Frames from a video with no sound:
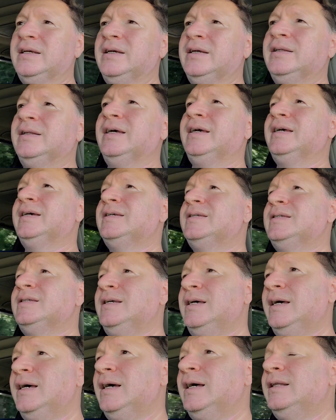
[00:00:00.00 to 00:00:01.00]
And like I
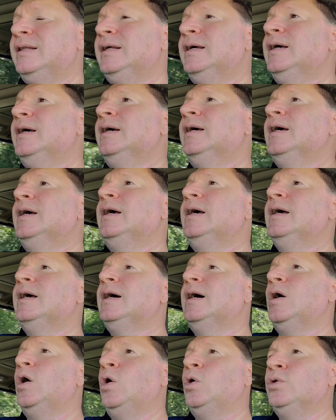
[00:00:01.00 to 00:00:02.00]
said,
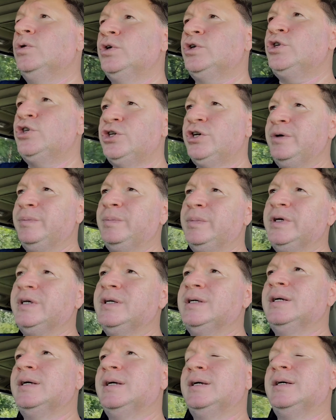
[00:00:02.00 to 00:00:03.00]
ownership
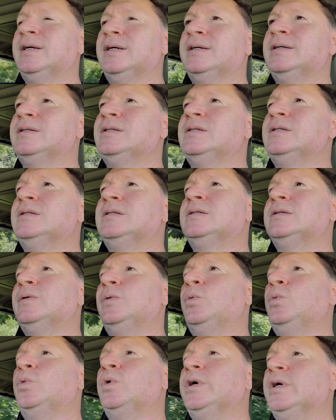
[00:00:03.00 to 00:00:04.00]
is
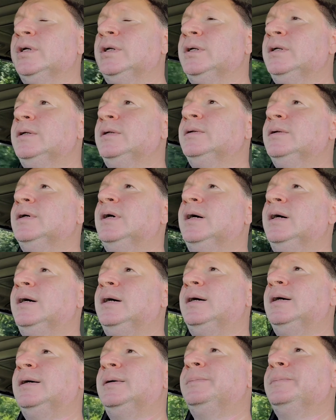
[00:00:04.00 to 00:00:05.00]
will
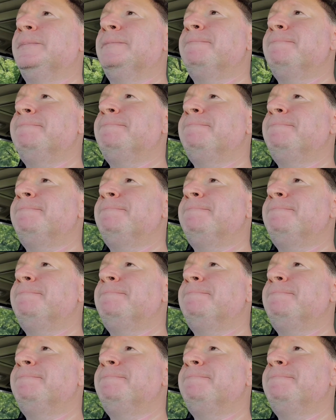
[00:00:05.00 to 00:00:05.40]
um,